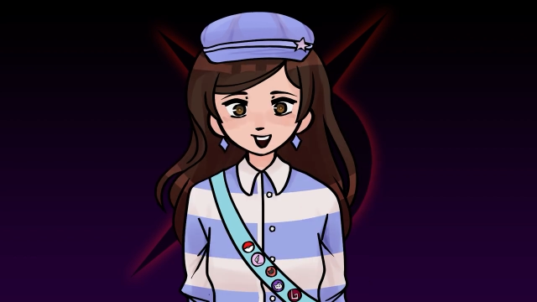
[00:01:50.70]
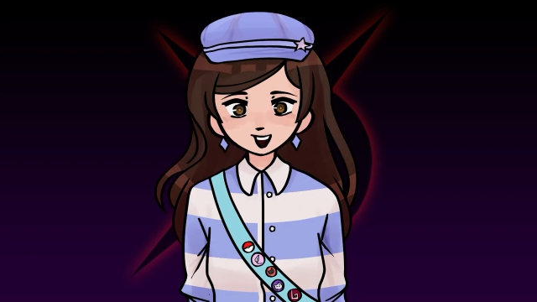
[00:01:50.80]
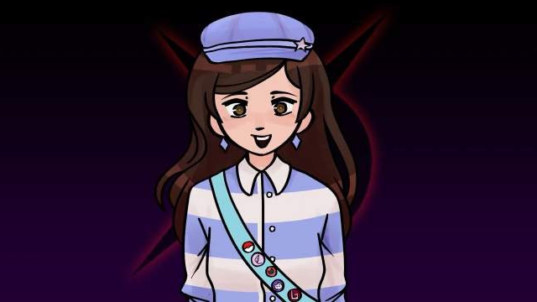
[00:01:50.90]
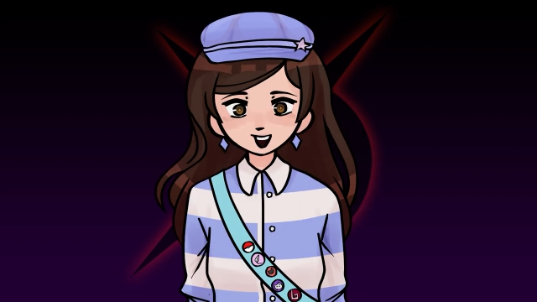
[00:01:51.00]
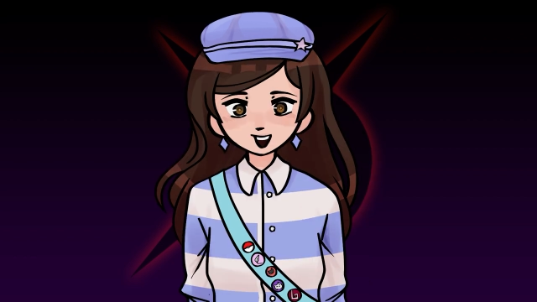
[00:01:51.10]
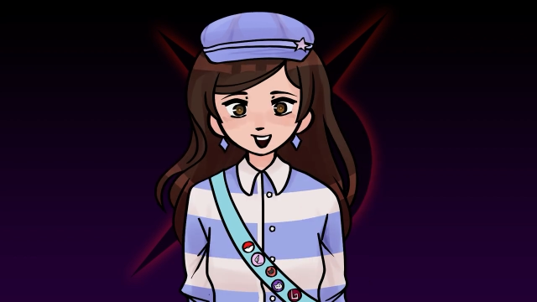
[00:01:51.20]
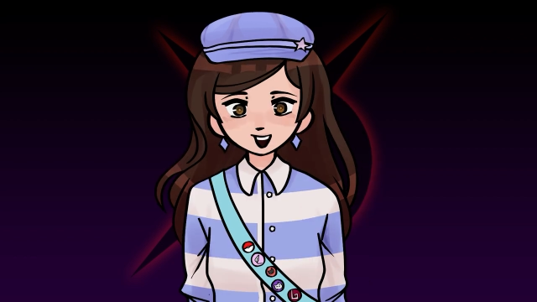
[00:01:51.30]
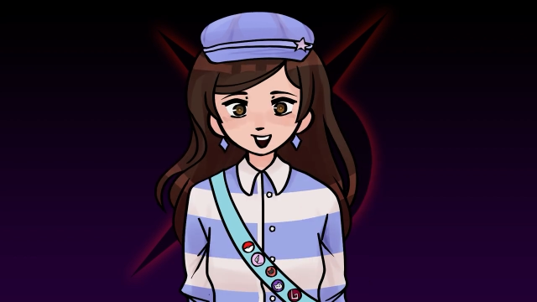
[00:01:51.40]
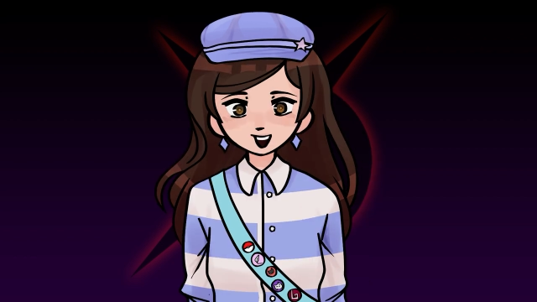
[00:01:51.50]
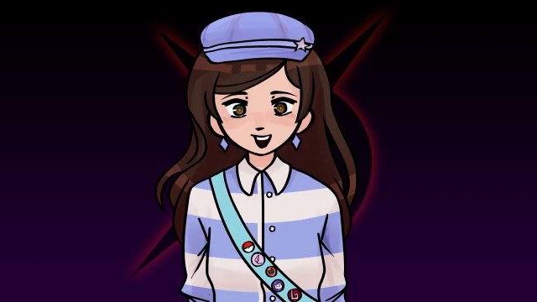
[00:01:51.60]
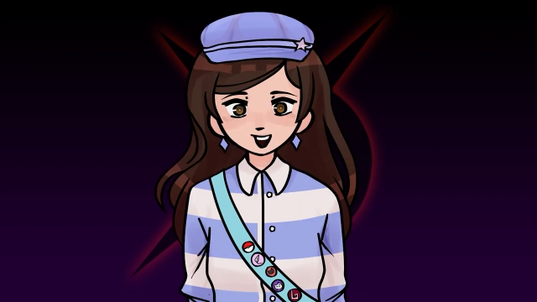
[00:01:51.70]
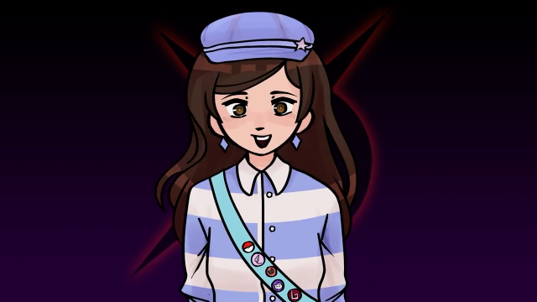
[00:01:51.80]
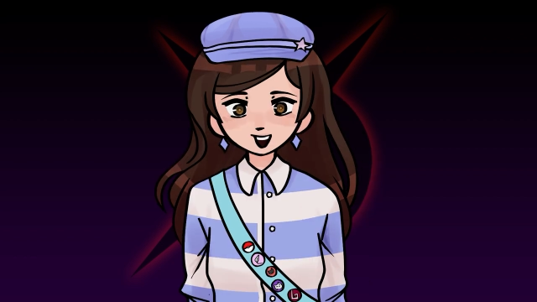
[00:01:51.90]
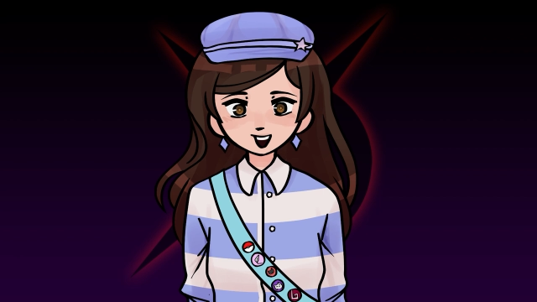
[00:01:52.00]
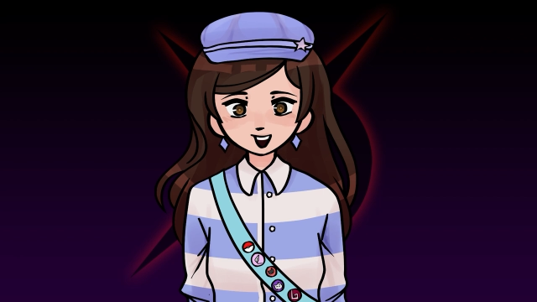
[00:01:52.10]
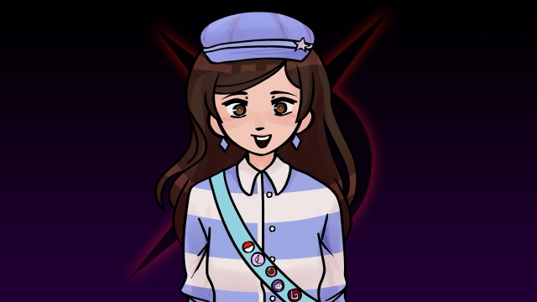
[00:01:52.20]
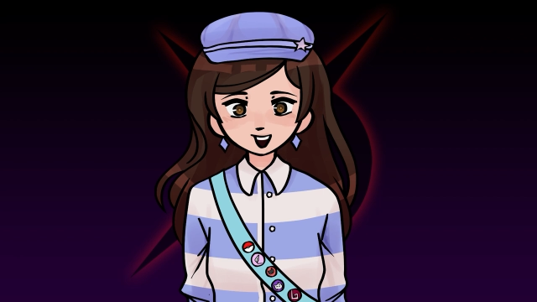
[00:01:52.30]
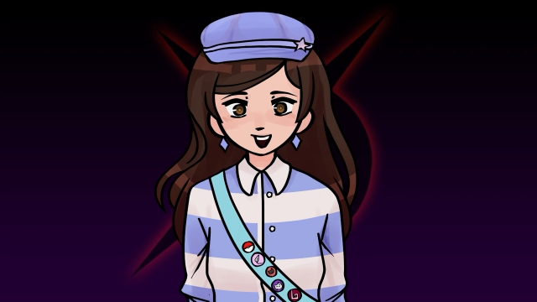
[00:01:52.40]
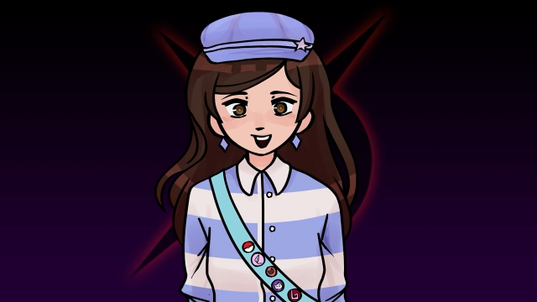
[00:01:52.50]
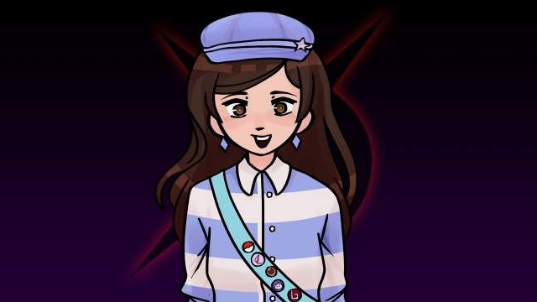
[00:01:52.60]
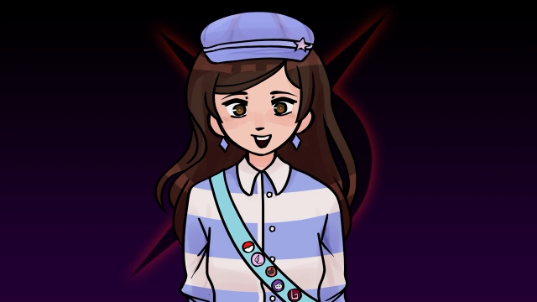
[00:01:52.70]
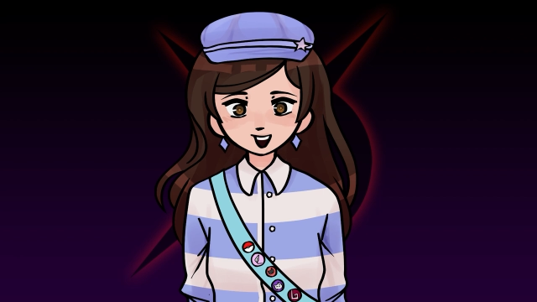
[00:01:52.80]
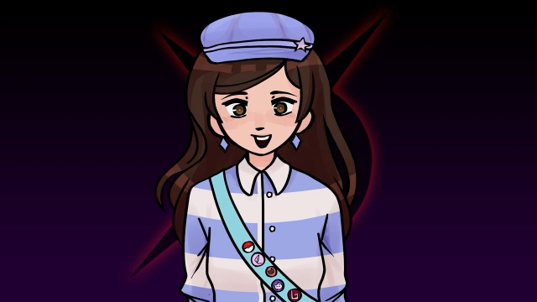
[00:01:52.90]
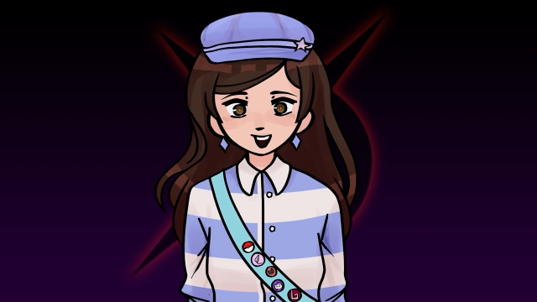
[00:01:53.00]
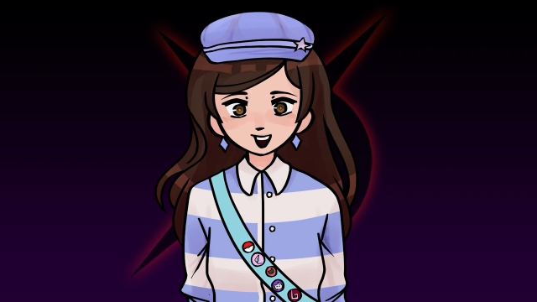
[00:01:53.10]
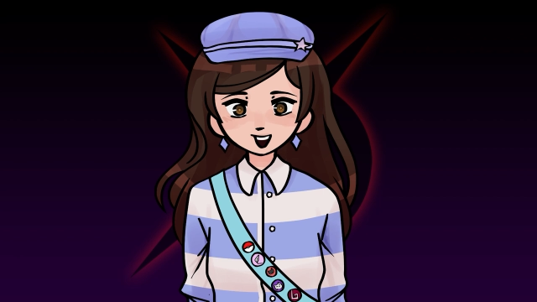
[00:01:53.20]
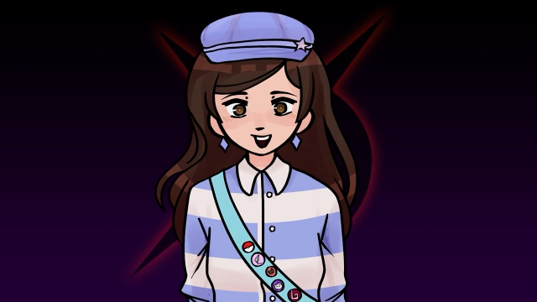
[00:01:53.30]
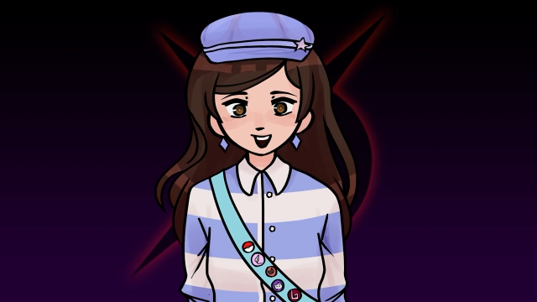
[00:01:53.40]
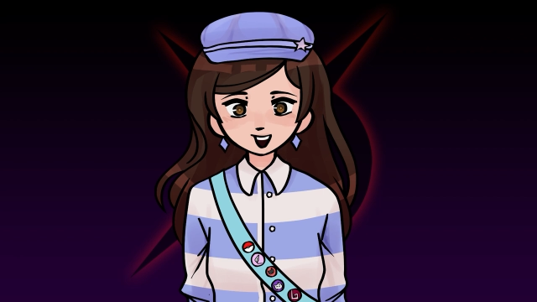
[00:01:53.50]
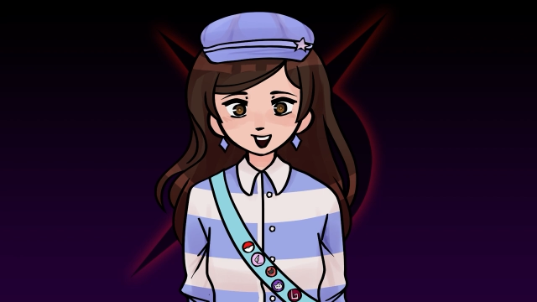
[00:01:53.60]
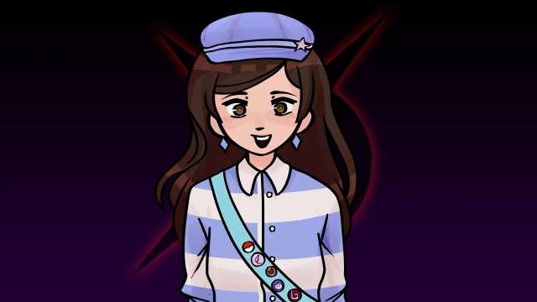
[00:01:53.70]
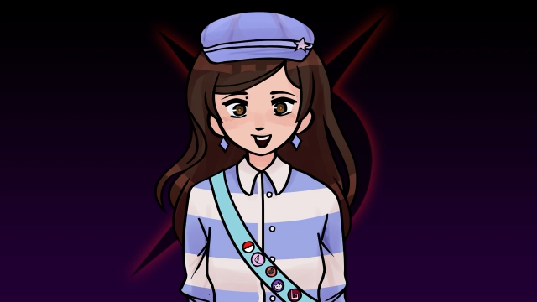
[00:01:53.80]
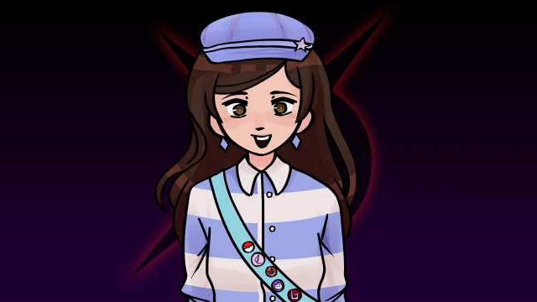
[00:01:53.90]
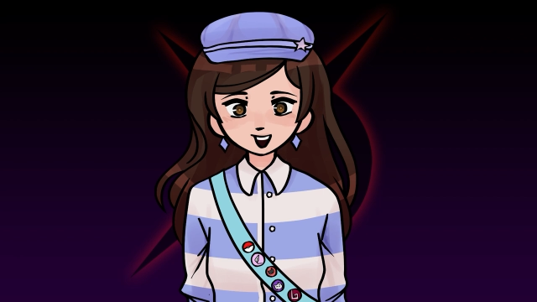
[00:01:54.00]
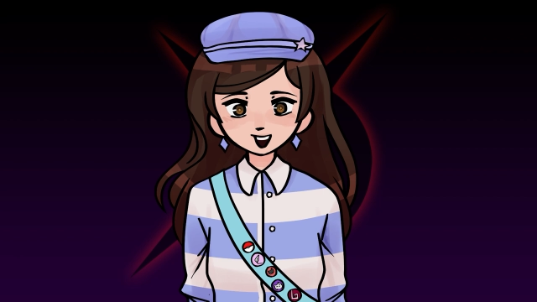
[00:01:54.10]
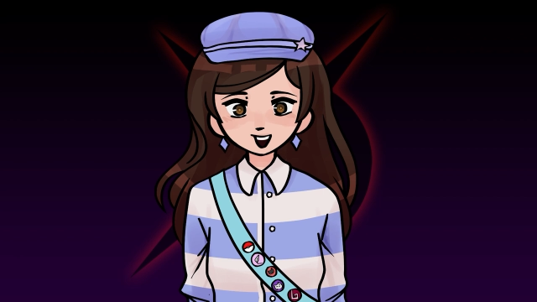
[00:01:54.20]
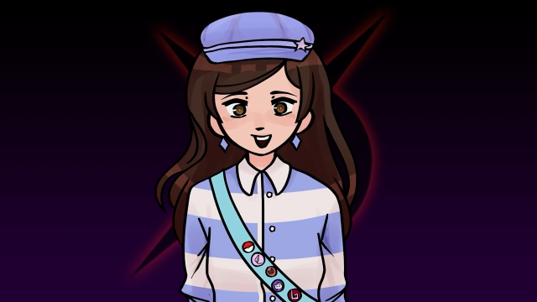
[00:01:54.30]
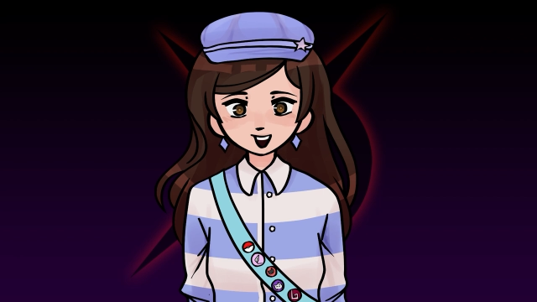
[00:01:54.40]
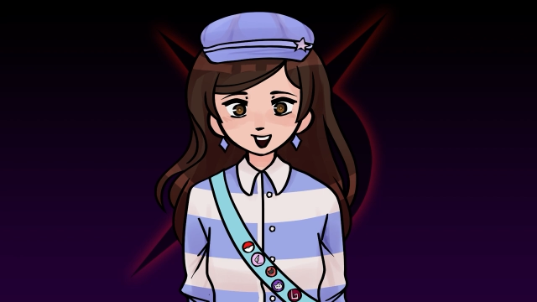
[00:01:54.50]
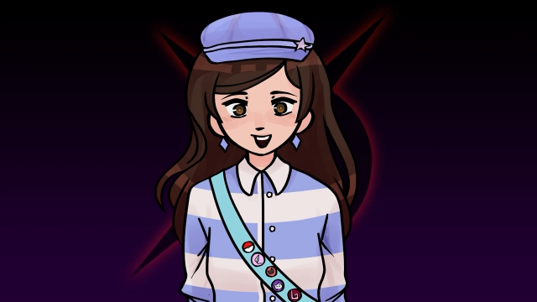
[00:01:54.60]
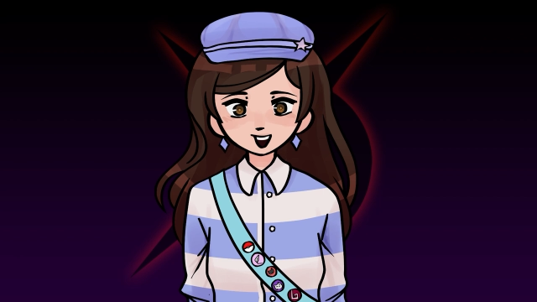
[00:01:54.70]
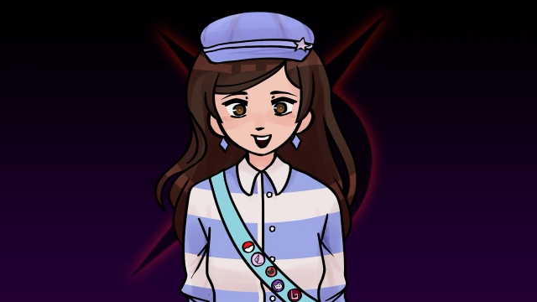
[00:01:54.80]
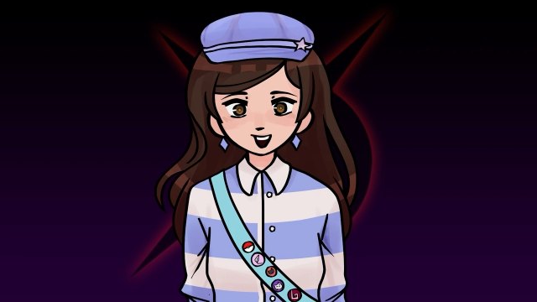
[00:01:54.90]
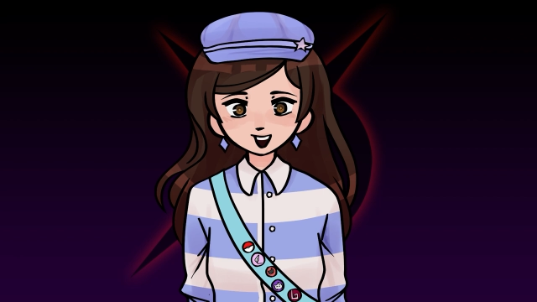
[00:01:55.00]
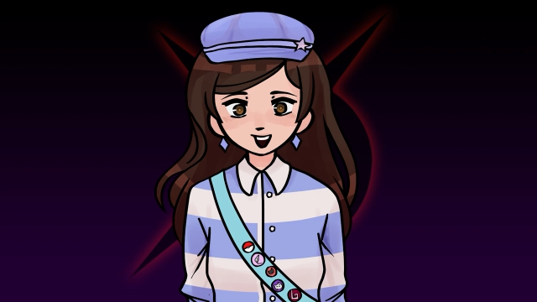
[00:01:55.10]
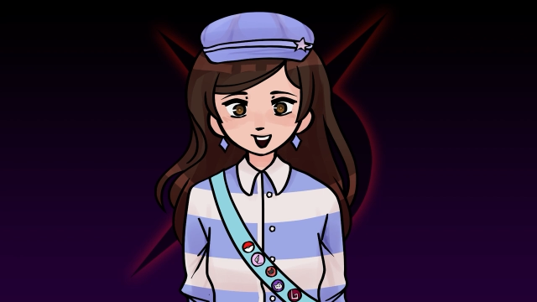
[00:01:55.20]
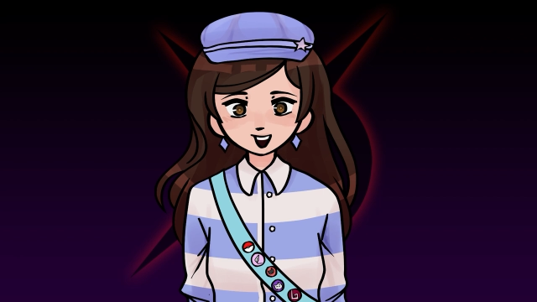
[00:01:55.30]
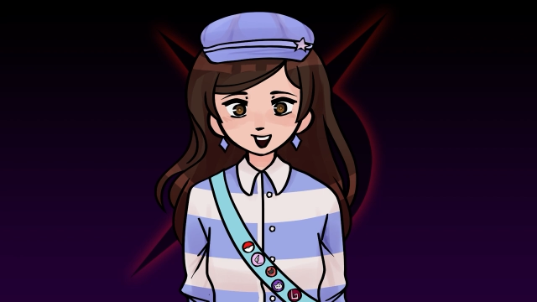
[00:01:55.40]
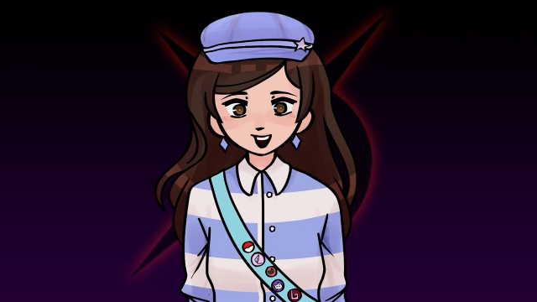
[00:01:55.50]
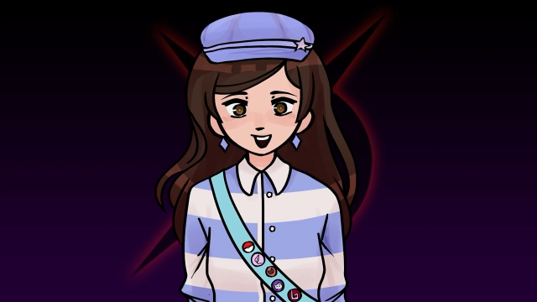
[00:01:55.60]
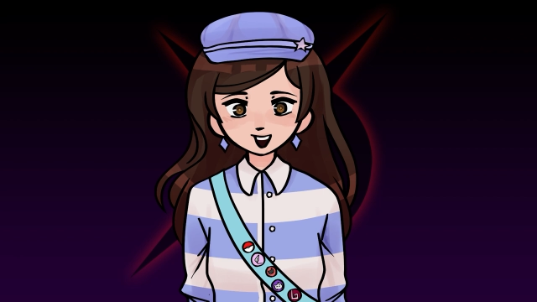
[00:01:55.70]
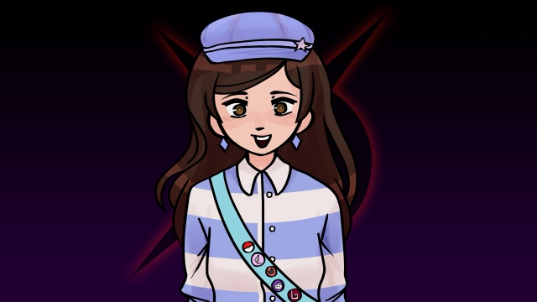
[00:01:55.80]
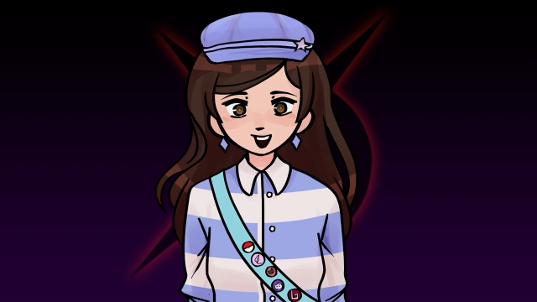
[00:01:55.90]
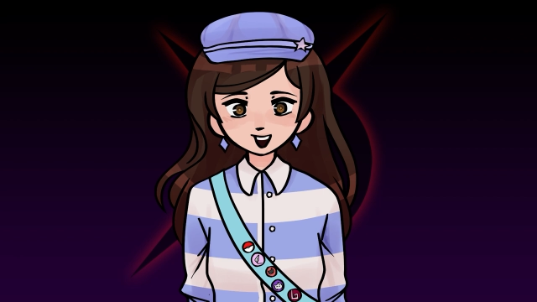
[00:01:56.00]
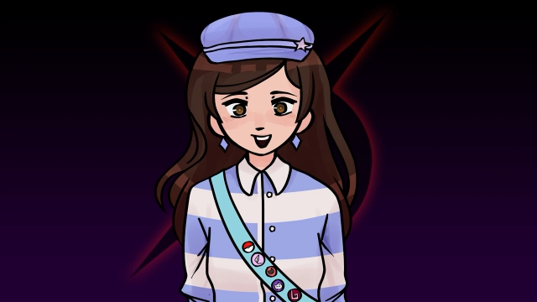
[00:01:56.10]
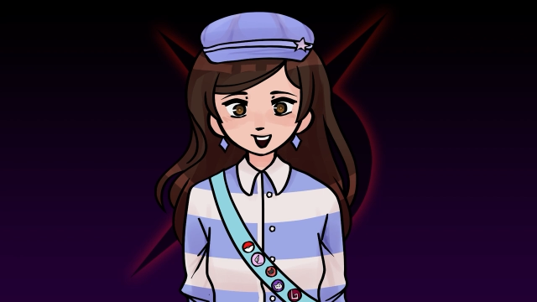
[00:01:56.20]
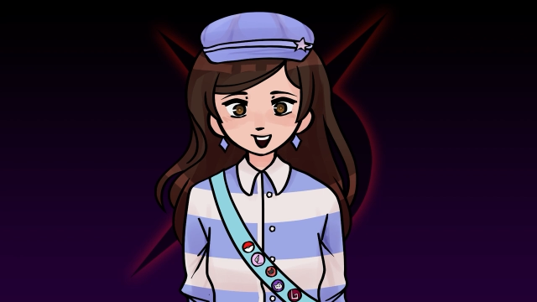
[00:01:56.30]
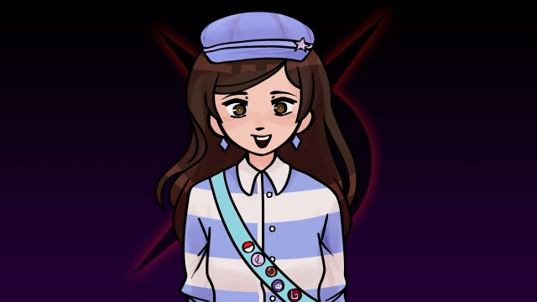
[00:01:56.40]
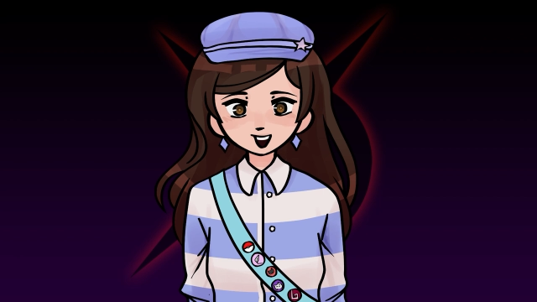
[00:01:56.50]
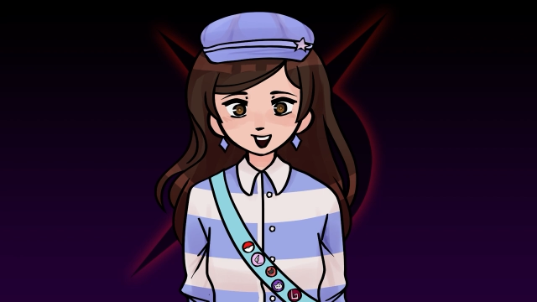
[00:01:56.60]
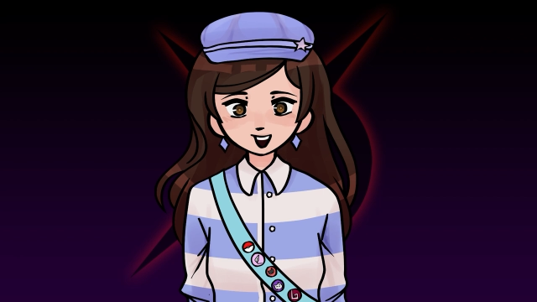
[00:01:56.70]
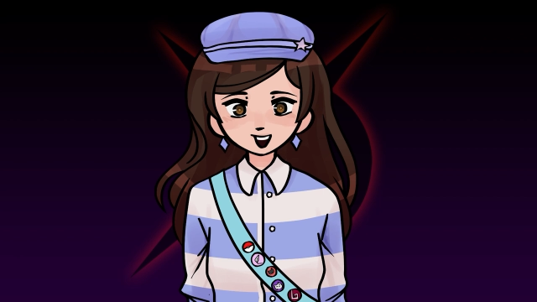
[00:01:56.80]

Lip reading: No face is visible, so there are no lips to read.